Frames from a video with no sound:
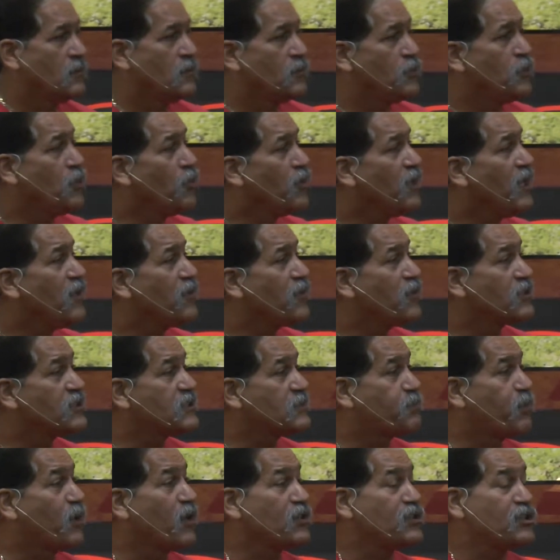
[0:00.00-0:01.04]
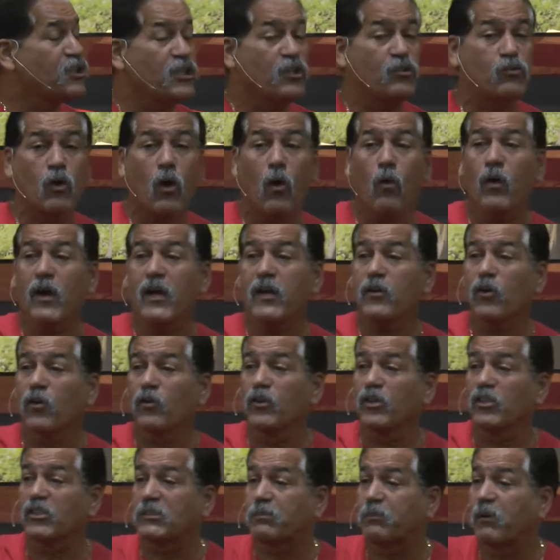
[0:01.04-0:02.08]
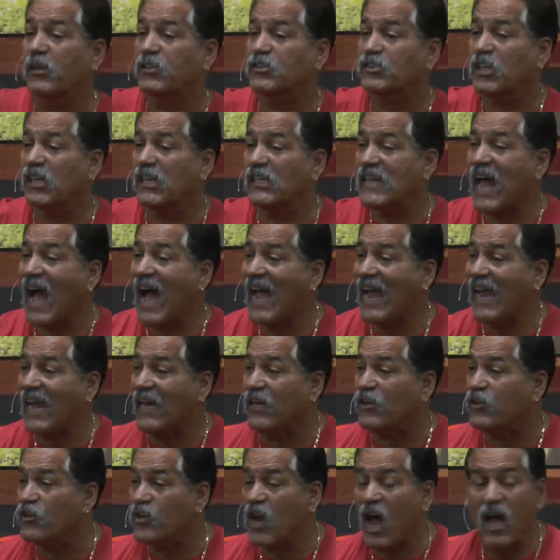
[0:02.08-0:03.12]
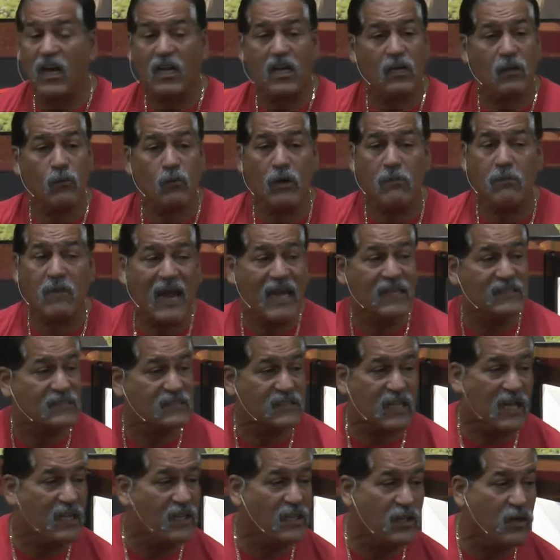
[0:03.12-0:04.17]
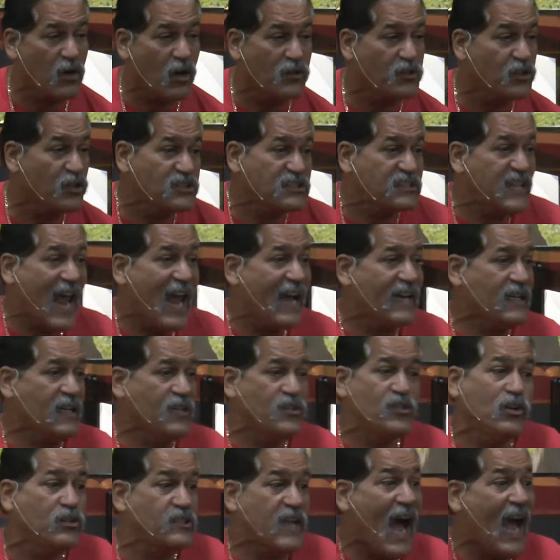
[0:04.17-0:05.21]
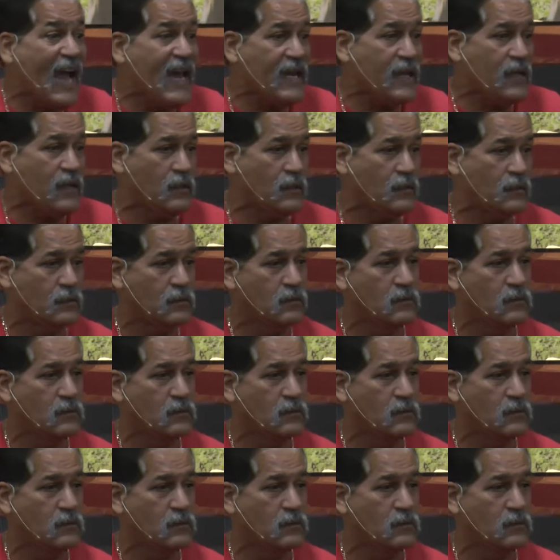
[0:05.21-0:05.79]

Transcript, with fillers: You're either spiritually growing or you're spiritually dying. You're not going to remain, you know, you're stagnant, you're dying.